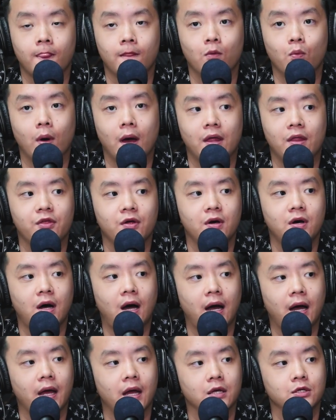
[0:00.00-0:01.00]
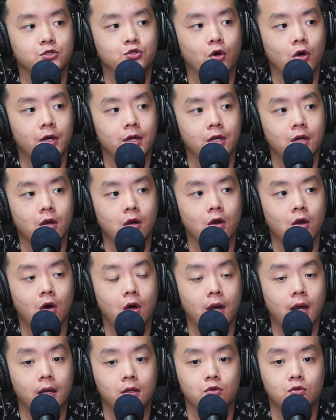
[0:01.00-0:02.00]
whether I enjoyed it or
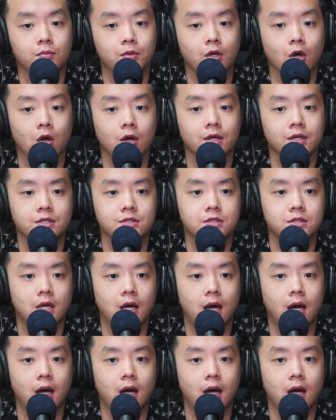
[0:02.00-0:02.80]
not, and to be honest,